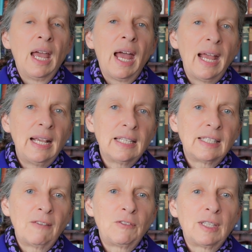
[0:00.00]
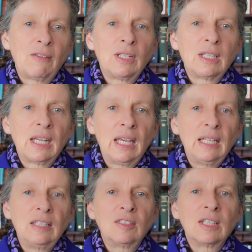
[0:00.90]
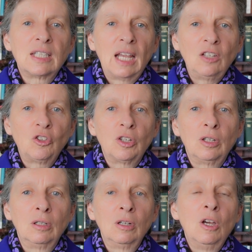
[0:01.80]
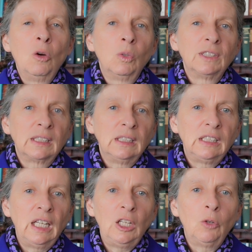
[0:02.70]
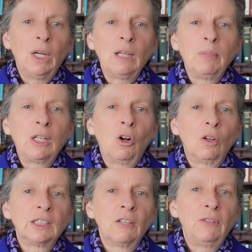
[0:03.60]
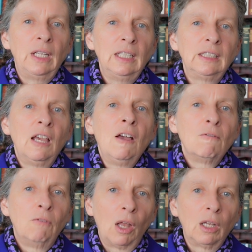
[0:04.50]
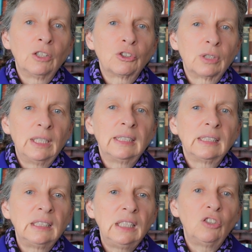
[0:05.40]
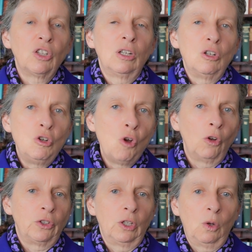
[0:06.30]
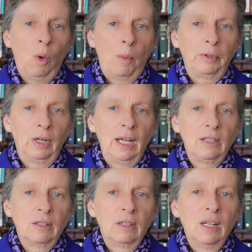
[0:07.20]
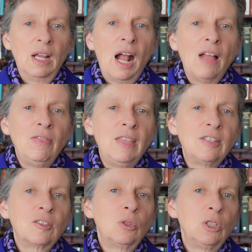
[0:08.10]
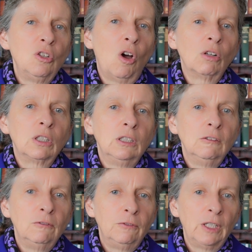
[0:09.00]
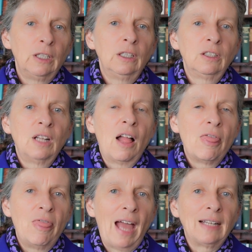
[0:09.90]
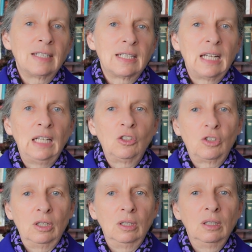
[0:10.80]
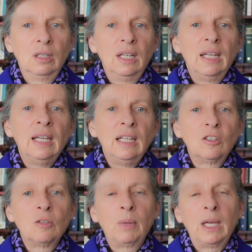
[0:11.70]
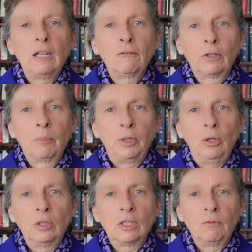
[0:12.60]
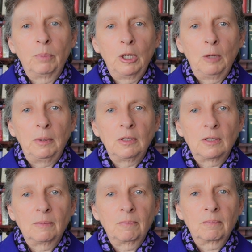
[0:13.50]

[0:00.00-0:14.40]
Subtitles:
ASF17's detention was continuing because of his voluntary decision not to cooperate, and this could not convert that detention into being for a punitive purpose.